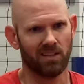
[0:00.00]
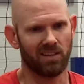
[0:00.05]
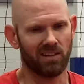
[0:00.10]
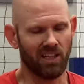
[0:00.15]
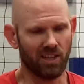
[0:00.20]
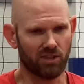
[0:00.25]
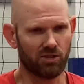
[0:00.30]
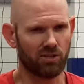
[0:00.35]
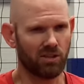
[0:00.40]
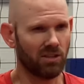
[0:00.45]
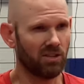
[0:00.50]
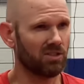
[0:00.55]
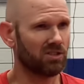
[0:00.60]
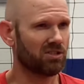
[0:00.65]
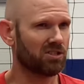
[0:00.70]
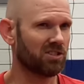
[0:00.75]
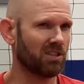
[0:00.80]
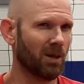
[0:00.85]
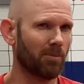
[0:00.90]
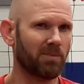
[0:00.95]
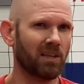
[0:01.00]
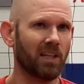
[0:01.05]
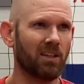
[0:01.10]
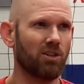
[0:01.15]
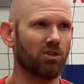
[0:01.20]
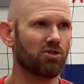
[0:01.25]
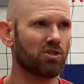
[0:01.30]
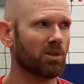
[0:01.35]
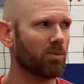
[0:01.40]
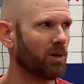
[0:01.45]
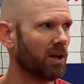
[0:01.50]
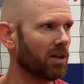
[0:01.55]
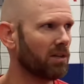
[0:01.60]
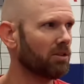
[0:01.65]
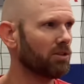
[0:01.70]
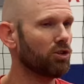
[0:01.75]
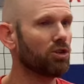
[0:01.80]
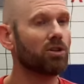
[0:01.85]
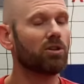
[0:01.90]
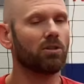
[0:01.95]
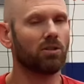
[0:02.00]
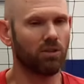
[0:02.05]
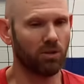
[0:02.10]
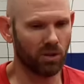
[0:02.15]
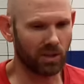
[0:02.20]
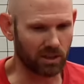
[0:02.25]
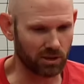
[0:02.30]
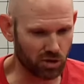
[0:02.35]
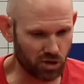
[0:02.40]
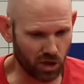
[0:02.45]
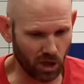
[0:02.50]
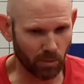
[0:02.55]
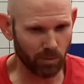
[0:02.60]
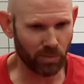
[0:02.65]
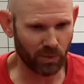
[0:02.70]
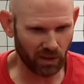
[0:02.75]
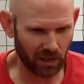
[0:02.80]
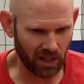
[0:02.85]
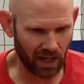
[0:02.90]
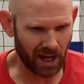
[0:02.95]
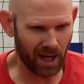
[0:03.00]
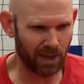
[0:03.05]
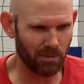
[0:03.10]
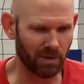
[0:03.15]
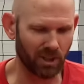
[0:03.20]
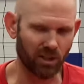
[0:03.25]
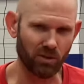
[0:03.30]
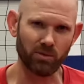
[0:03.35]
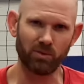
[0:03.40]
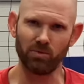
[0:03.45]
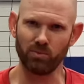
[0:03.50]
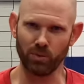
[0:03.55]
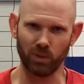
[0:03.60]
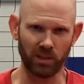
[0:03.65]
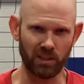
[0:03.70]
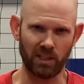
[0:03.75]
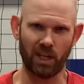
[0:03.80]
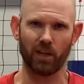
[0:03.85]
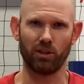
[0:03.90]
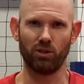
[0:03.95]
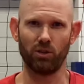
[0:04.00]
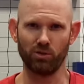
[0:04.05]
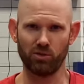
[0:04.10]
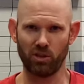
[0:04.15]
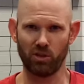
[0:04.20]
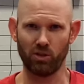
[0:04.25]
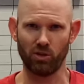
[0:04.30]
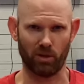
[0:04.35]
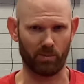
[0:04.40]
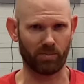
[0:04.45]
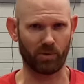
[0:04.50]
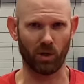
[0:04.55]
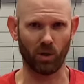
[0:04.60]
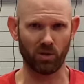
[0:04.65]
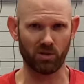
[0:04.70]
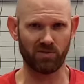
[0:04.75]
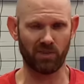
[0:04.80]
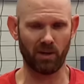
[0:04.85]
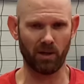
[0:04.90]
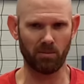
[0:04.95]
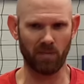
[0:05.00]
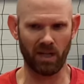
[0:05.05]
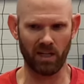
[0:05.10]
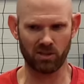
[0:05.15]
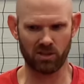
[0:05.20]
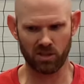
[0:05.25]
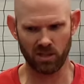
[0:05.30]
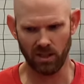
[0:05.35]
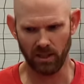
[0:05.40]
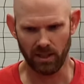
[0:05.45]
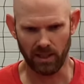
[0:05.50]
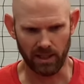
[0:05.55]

This is something usually where you can jump pretty high, but you're really not using your approach very much.